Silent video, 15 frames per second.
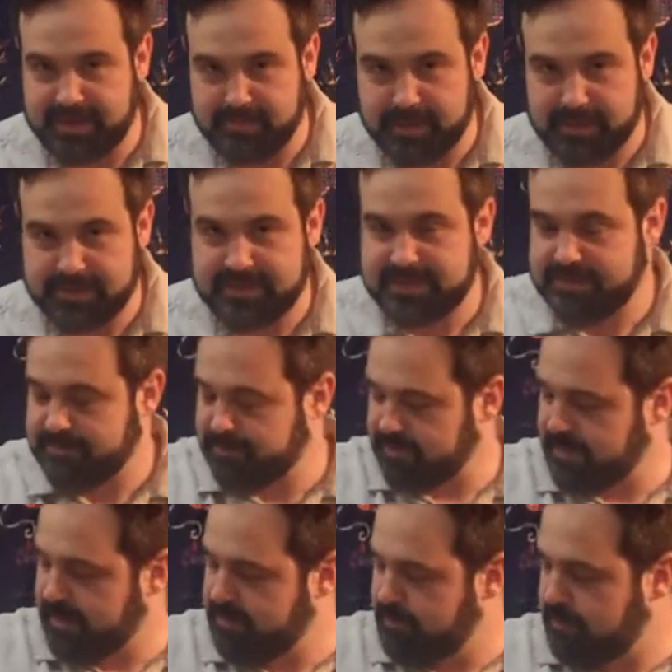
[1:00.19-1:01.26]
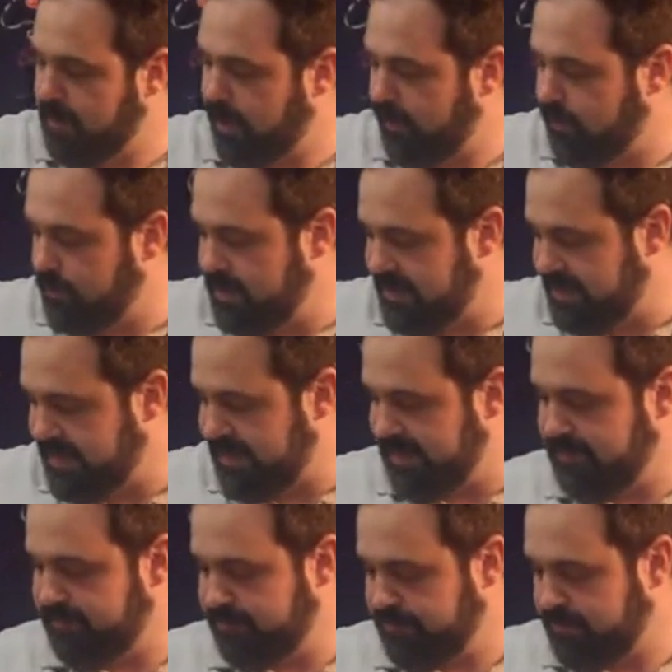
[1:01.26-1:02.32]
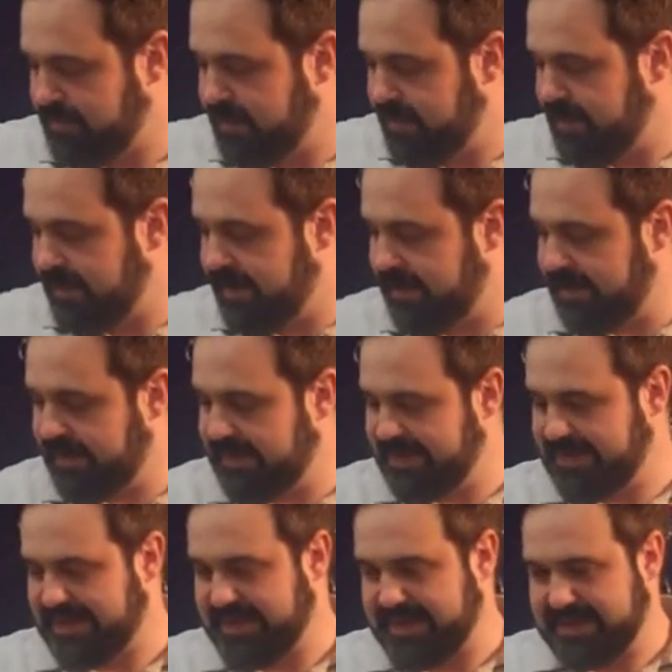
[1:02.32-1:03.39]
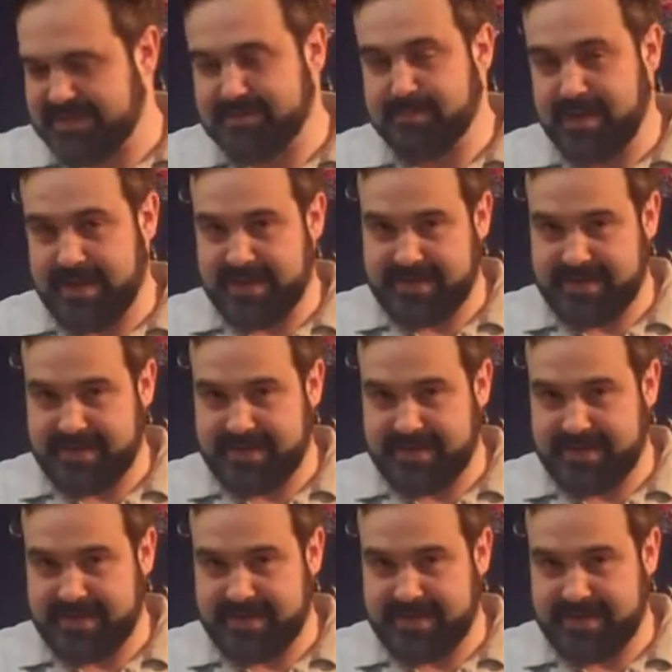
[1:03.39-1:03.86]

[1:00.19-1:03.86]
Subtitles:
Most malt whiskey that is made